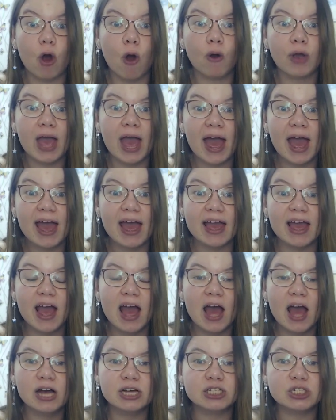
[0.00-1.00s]
Okay,
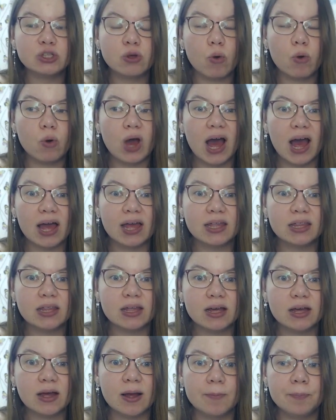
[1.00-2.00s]
so
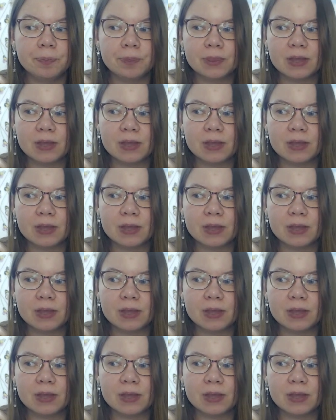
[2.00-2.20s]
kinda